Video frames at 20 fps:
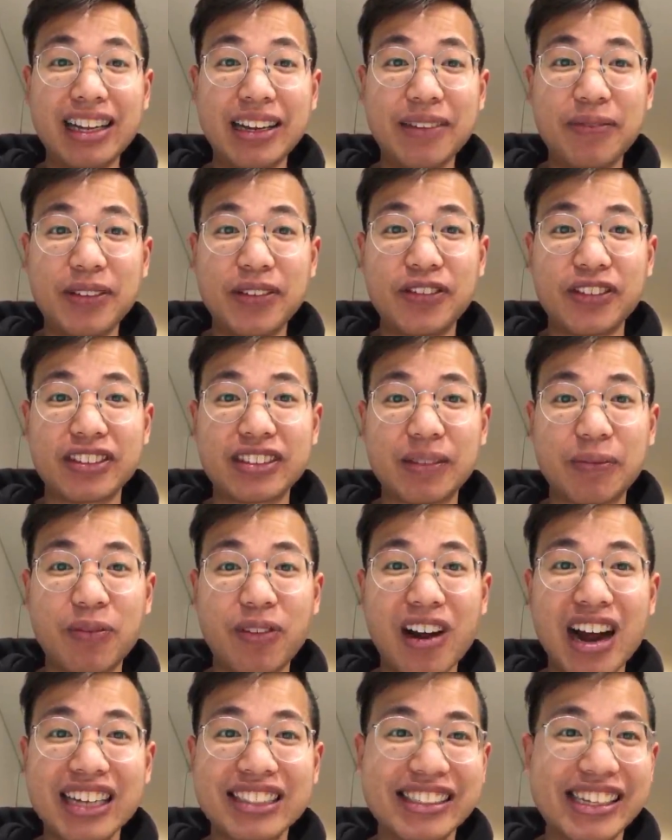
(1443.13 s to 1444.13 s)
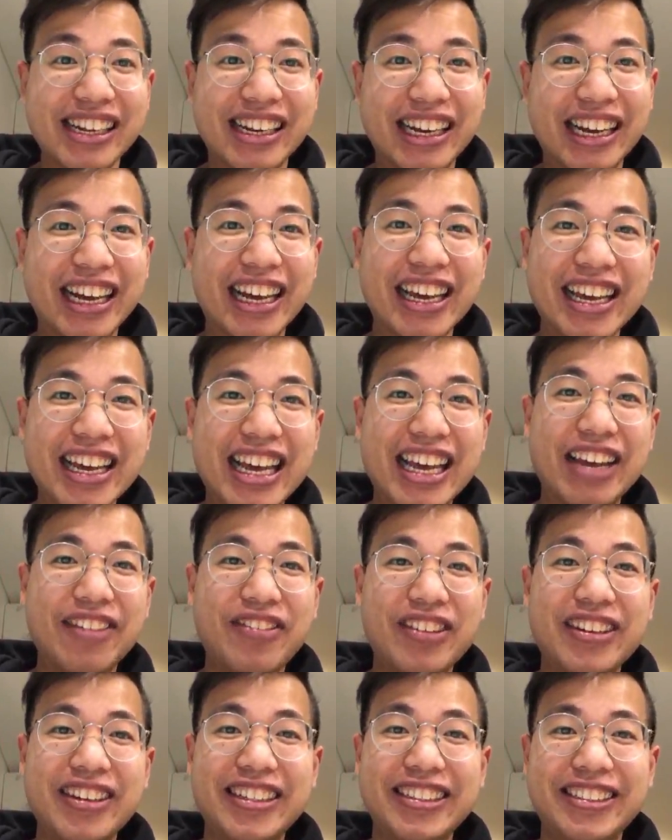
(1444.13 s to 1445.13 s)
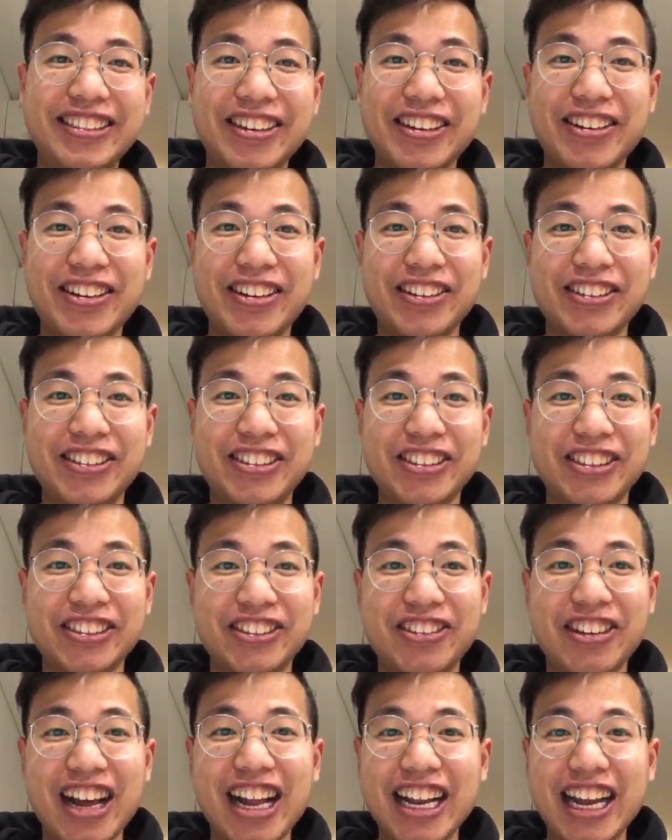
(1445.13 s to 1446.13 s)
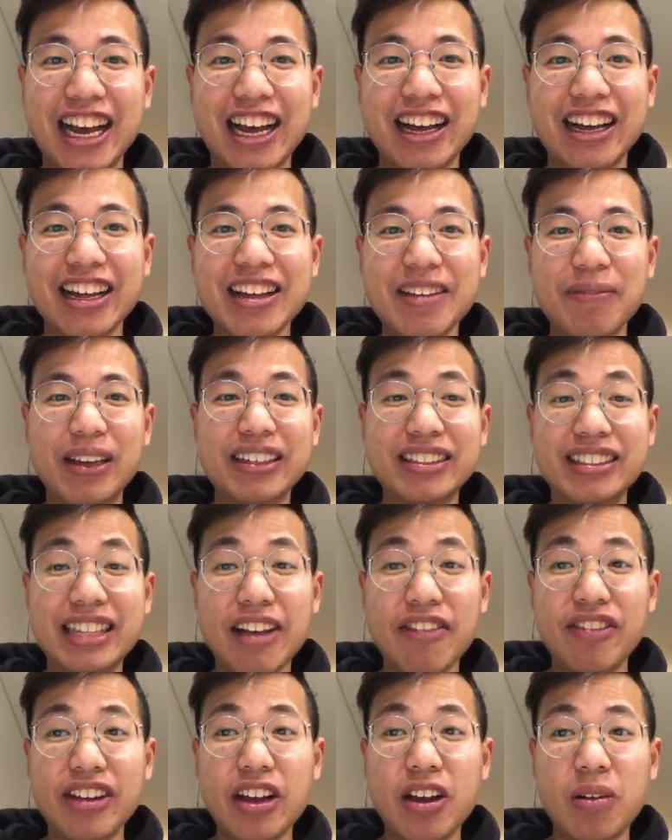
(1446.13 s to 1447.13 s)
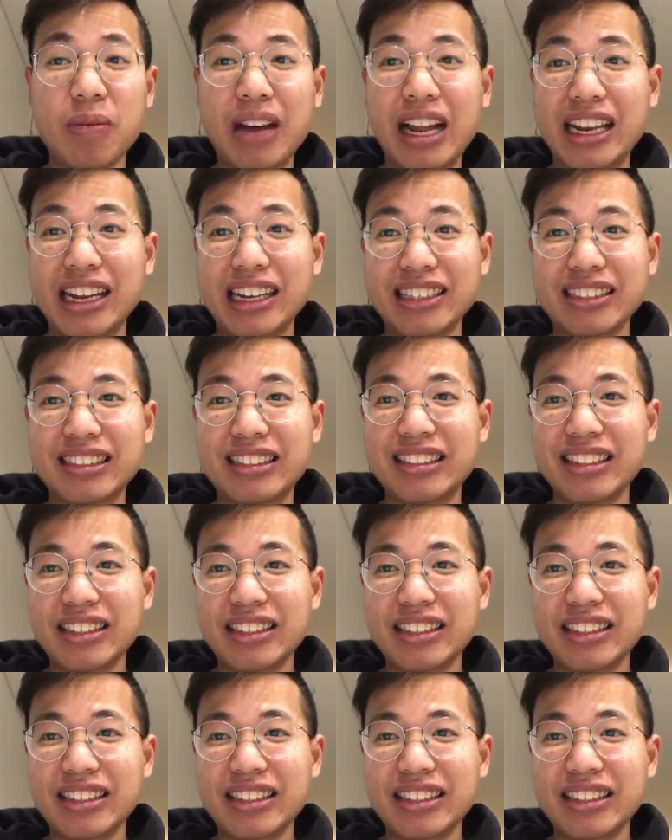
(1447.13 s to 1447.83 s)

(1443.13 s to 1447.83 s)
before, surprisingly, even though it's so close to Australia. But it's definitely on my list.